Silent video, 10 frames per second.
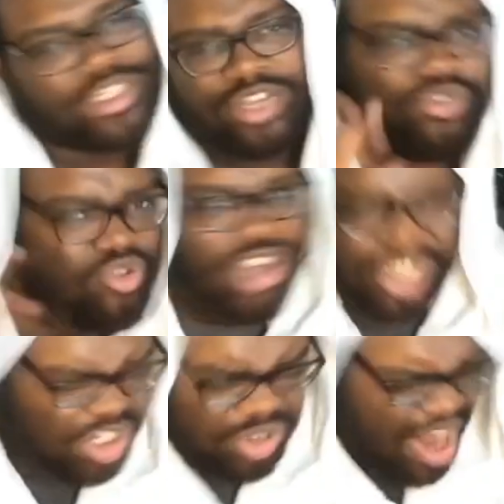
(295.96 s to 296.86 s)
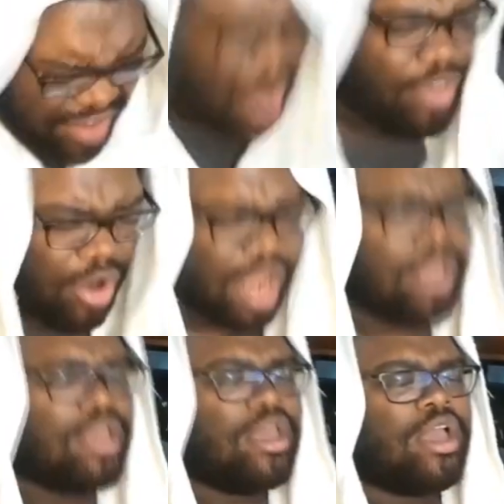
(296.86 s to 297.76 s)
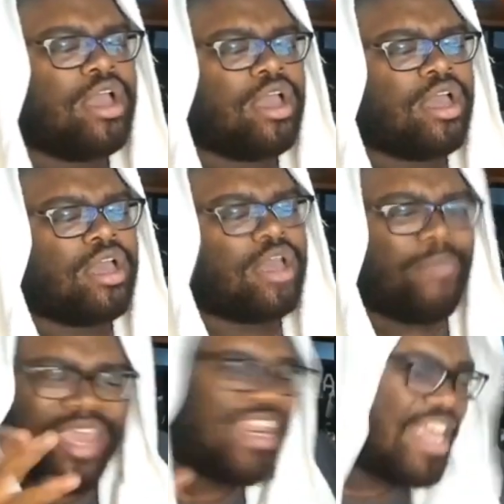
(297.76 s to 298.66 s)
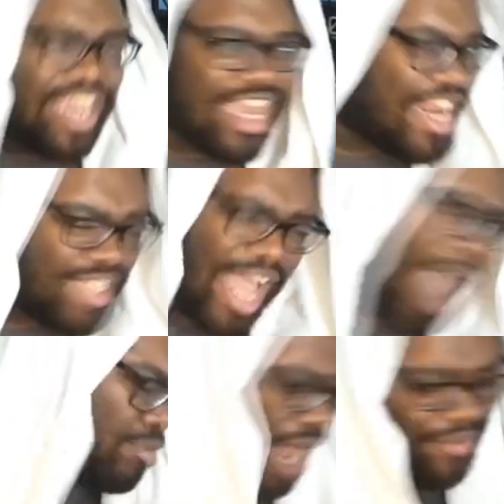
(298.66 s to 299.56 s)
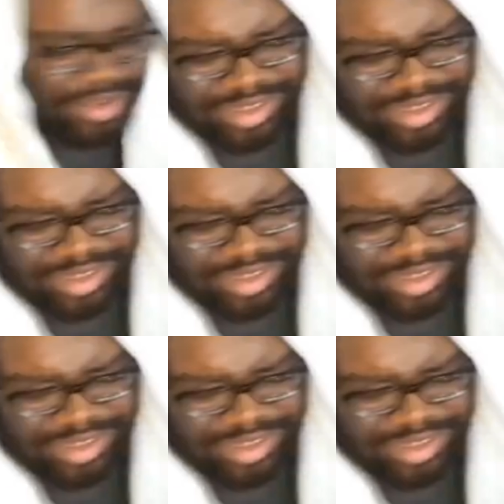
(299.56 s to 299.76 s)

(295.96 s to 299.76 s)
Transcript: like, you, because you never know, Oda. I mean, he did time travel, so